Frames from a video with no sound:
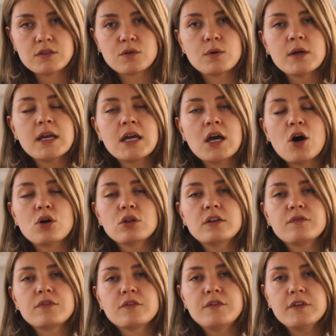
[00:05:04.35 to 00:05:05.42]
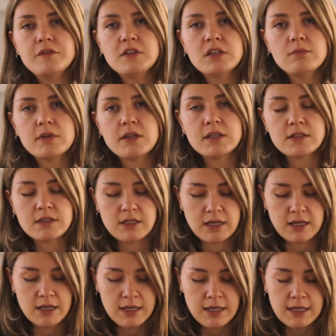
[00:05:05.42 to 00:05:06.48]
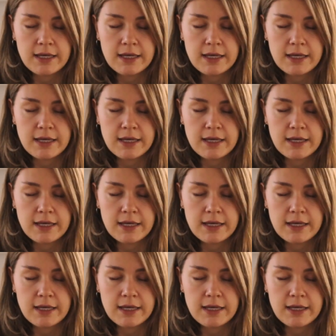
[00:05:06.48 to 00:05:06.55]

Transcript: So only for 15 minutes the